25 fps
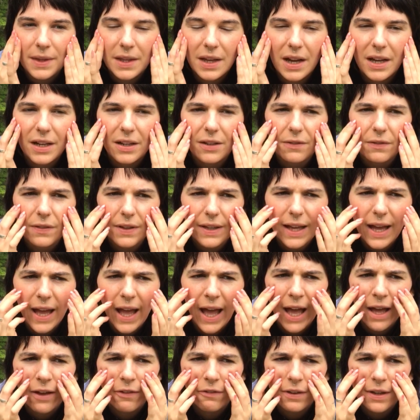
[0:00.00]
kind of like a
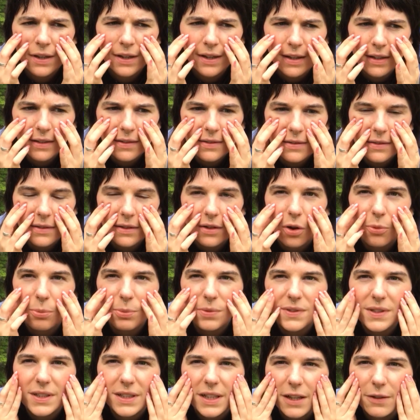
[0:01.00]
heaviness,
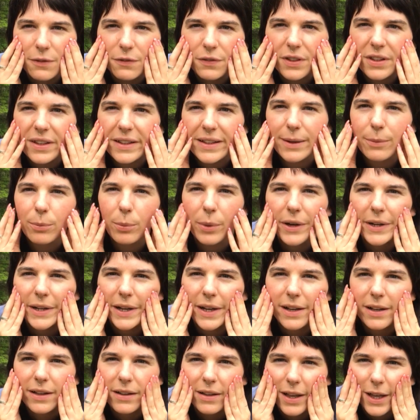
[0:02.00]
almost like I feel like I'm wearing
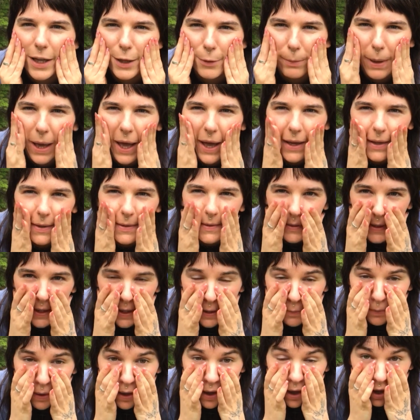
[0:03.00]
a clay mask,
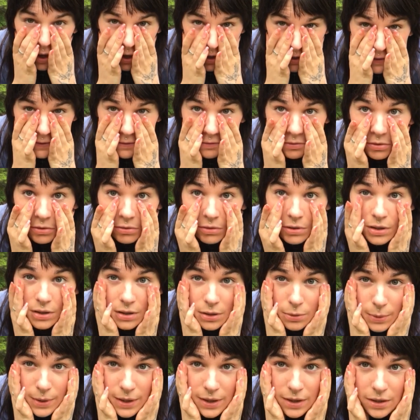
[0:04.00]
and my eyes feel really
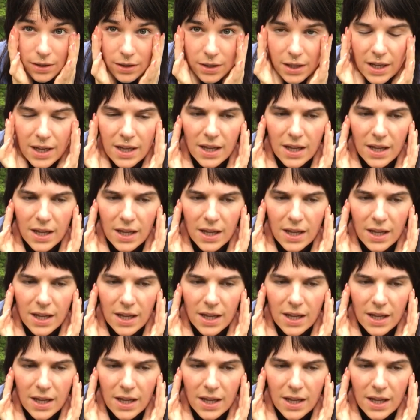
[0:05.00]
weird.